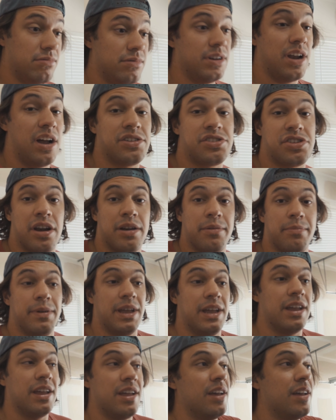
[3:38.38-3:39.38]
we're not trying to
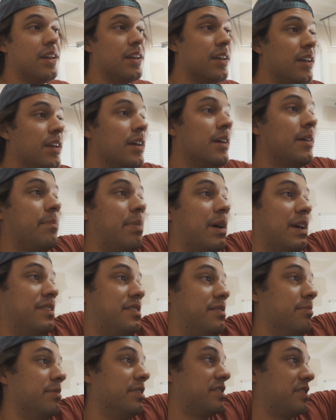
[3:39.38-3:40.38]
be
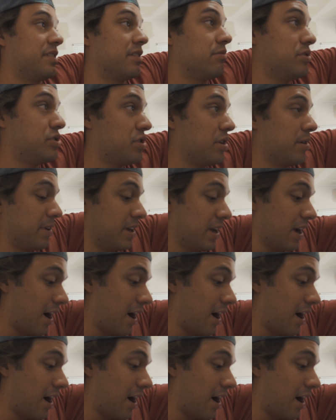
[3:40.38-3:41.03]
pessimistic, we're trying to be